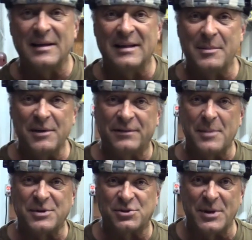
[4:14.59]
let me
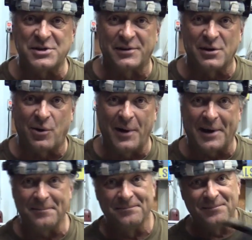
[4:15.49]
flip the switch real quick,
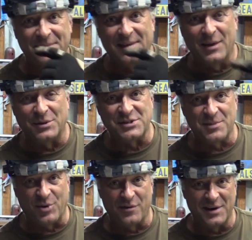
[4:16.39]
and we'll
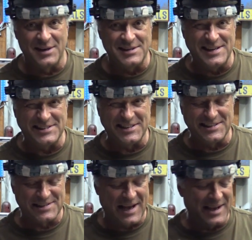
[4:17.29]
jump over to the
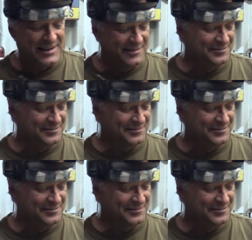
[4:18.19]
DC side.